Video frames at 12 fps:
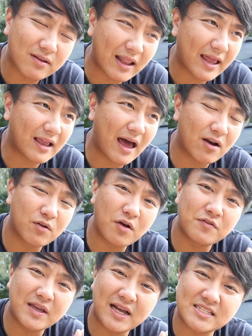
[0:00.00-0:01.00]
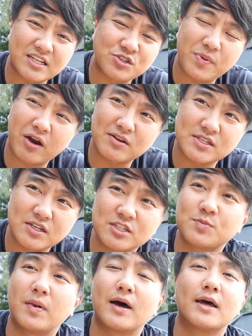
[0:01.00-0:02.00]
Like, I don't know if you guys experience
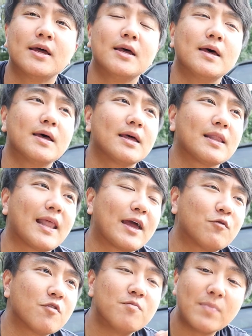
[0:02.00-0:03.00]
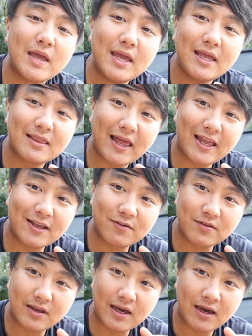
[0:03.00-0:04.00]
this, but like with me, like
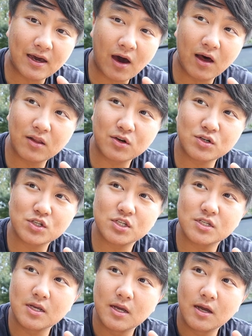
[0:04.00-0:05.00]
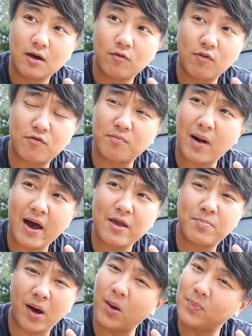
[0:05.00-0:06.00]
colors with
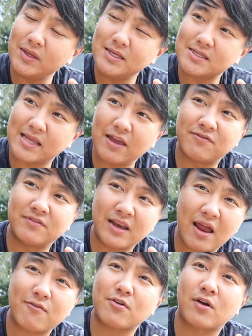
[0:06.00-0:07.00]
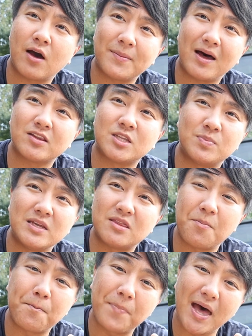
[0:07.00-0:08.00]
my puppies, they've never come out to be
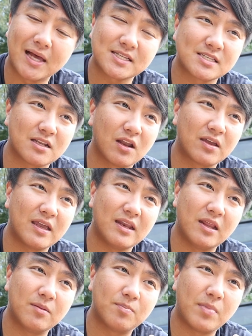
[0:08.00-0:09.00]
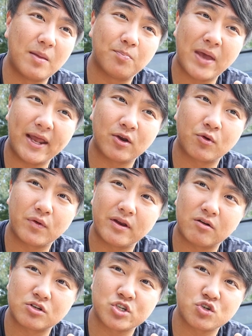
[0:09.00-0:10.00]
the best looking in
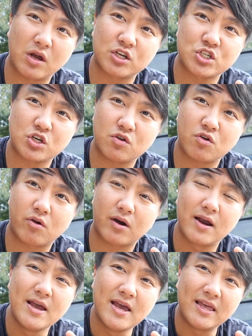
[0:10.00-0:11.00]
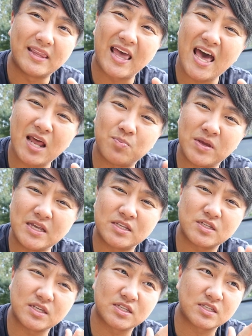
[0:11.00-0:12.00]
pedigree or structure, or the
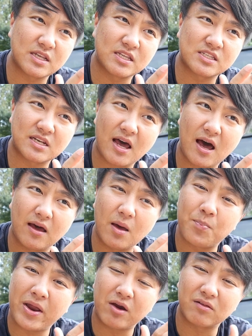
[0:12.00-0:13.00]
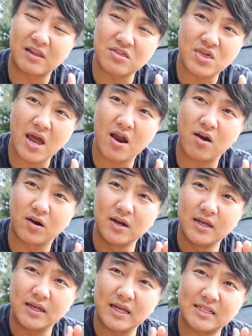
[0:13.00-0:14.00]
headpiece is not apparently there.
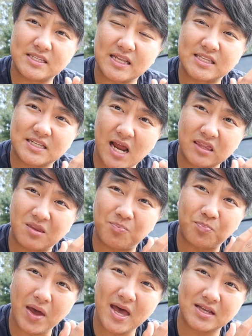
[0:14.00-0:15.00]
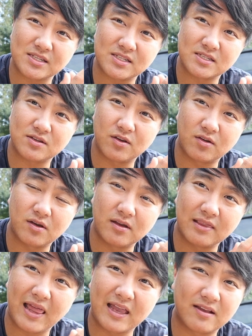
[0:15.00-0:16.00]
It's not the best.
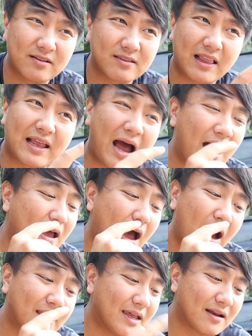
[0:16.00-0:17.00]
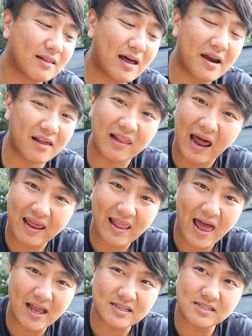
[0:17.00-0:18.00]
Like I get a lot of
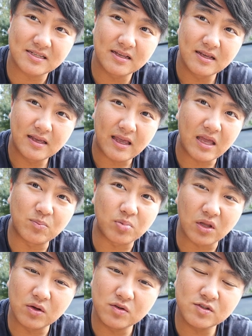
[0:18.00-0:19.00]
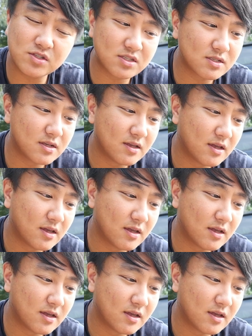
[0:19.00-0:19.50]
lilacs and blues.